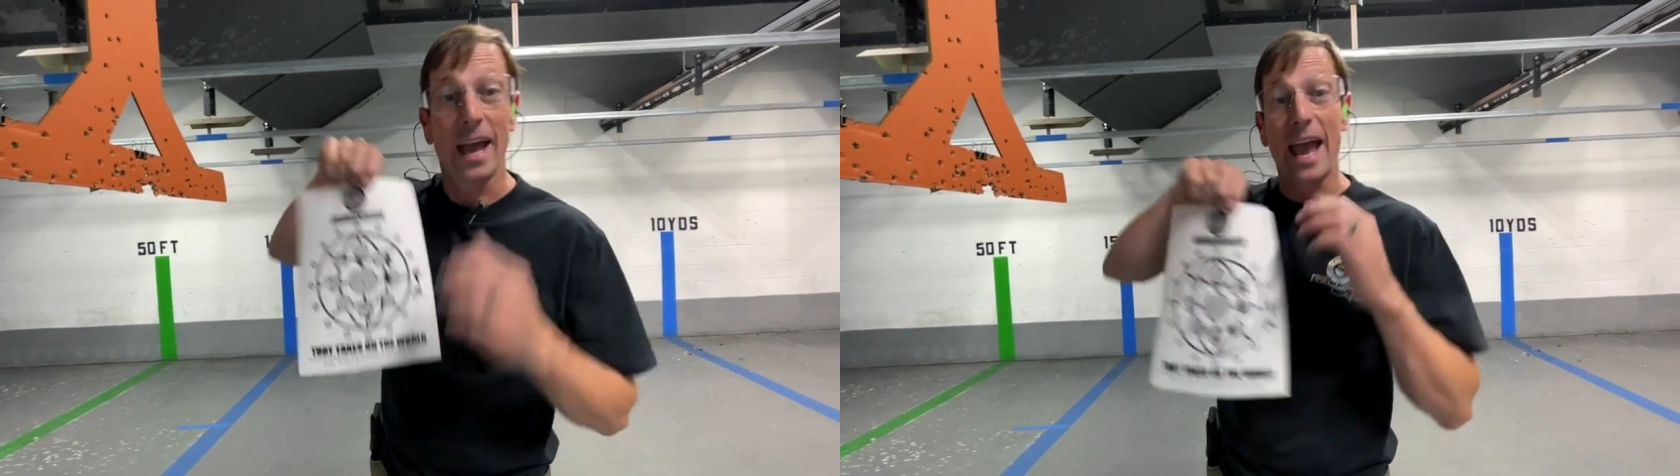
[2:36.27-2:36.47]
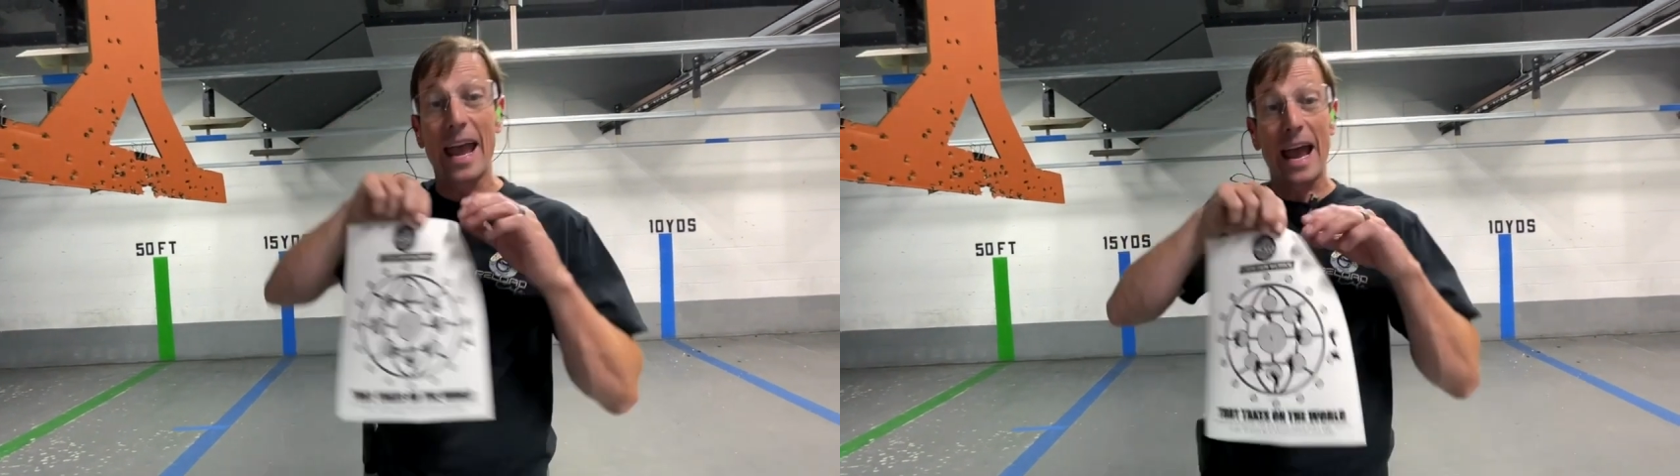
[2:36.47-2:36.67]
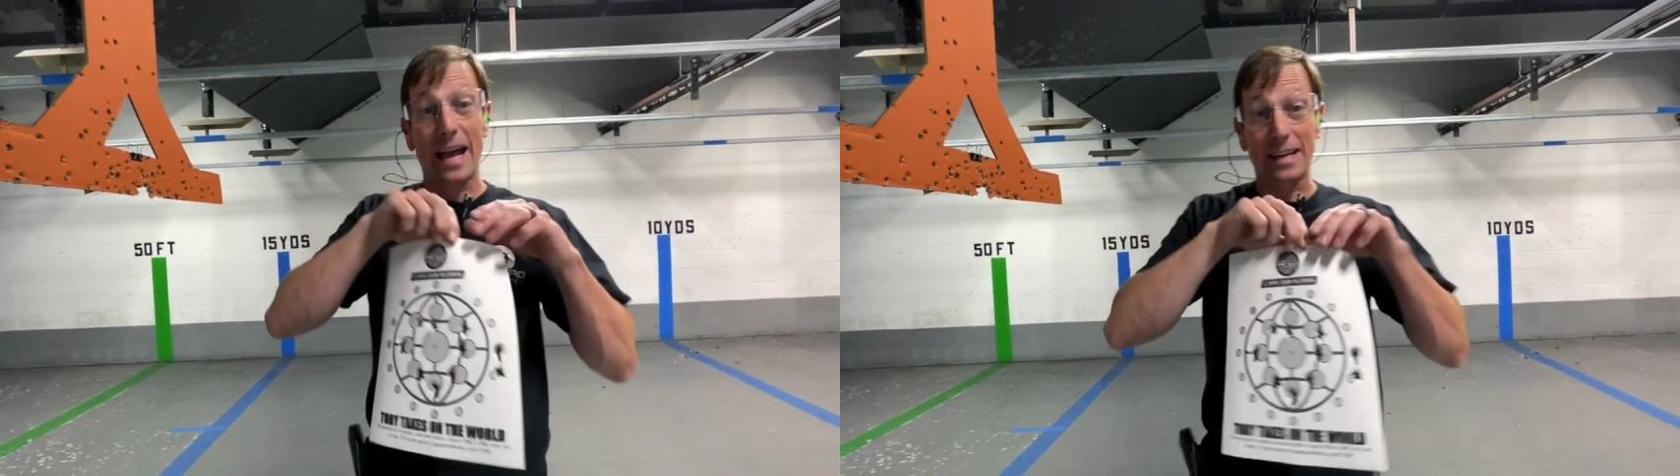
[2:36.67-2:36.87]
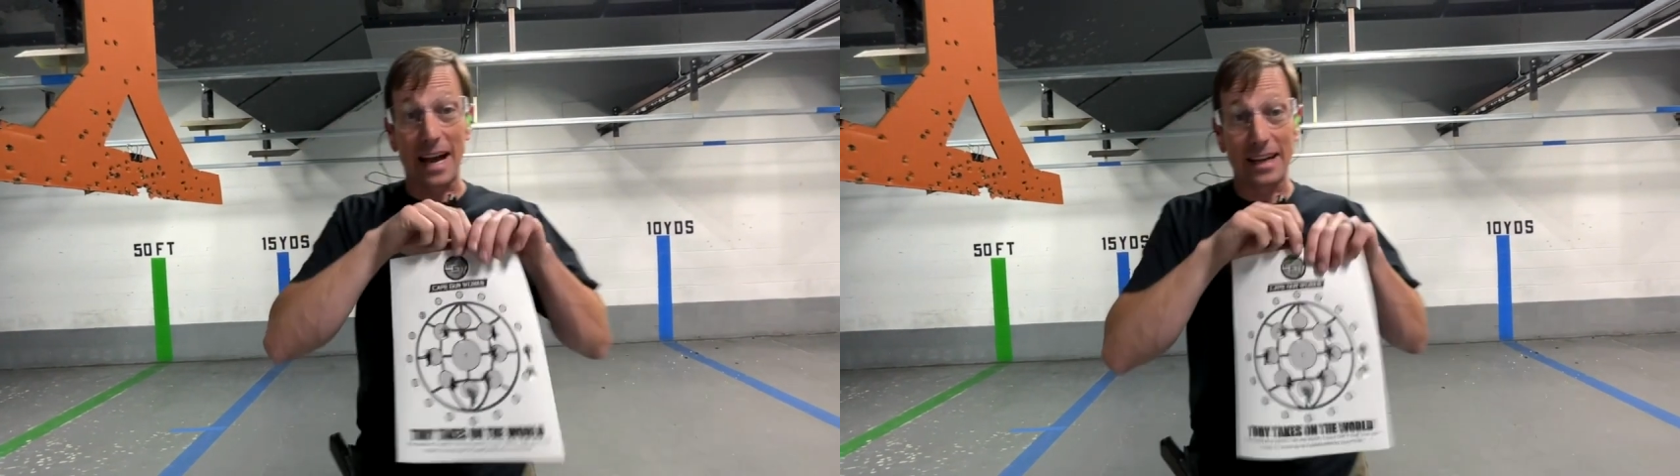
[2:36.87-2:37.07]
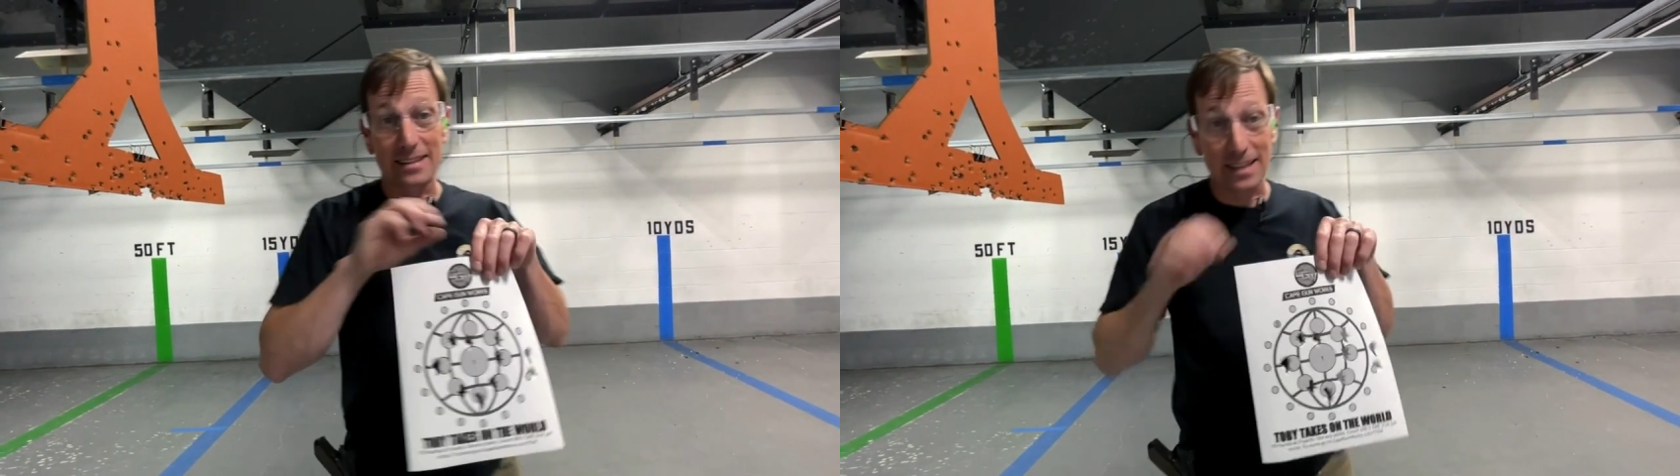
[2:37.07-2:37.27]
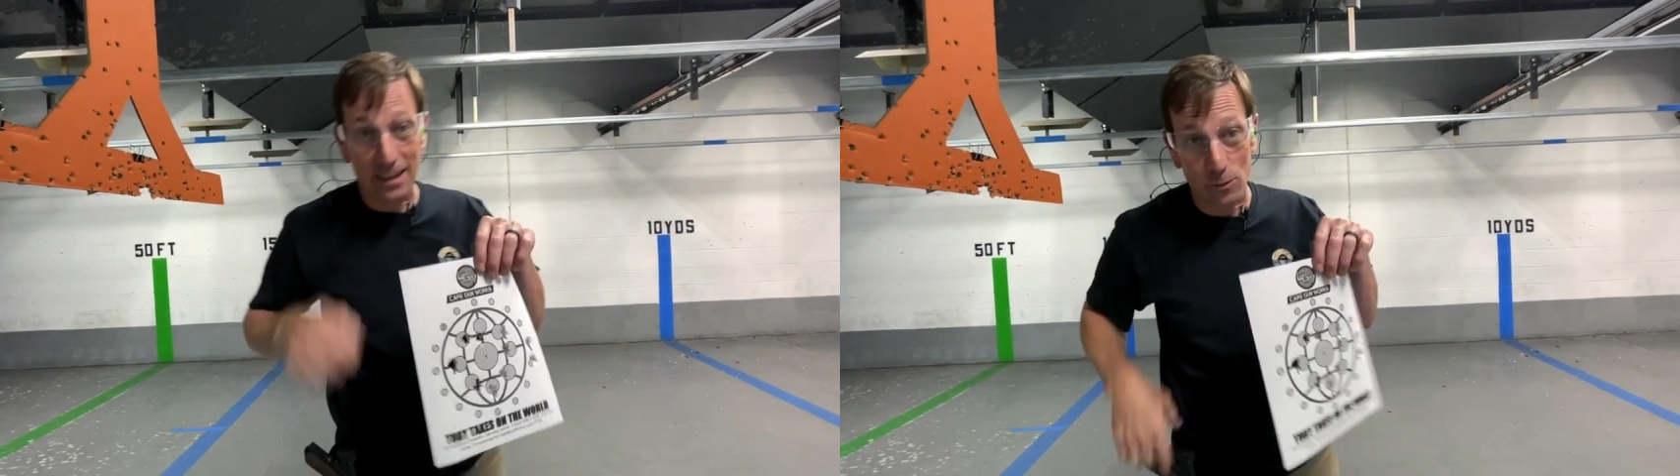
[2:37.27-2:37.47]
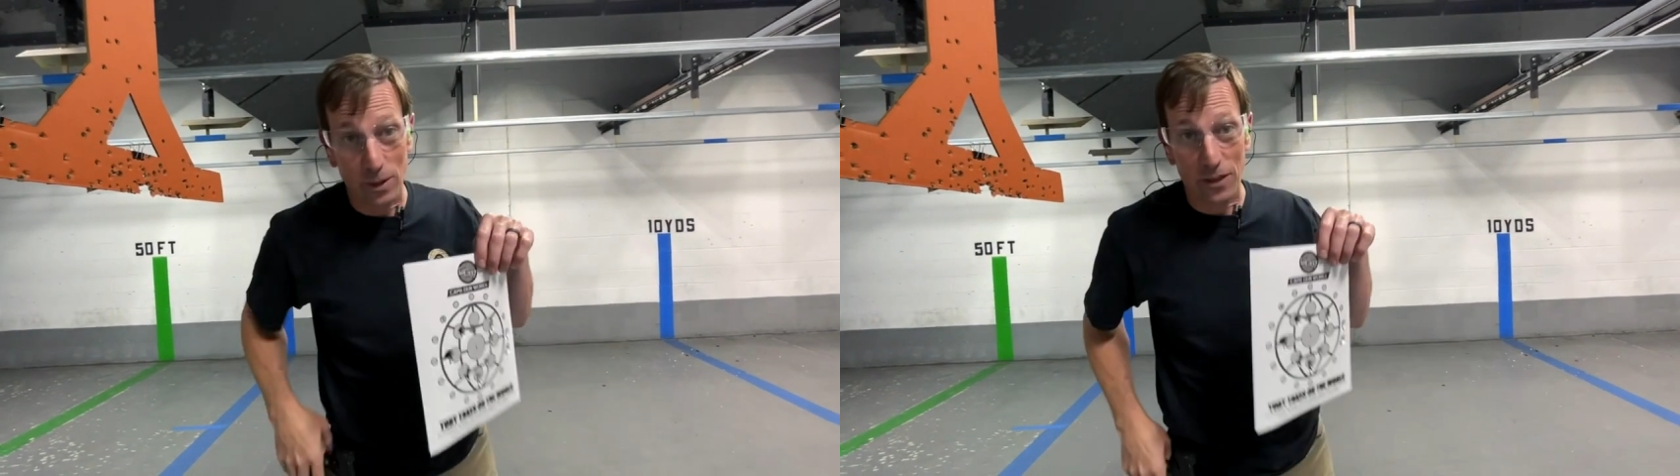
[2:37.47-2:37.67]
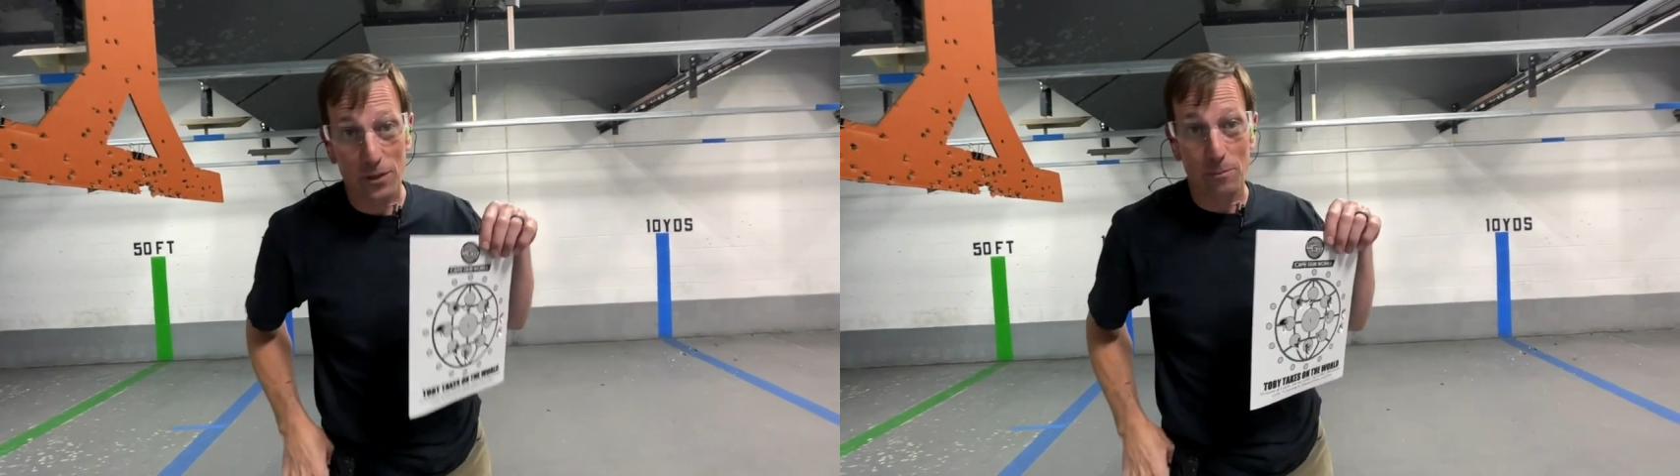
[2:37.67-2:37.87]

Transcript: And I did it with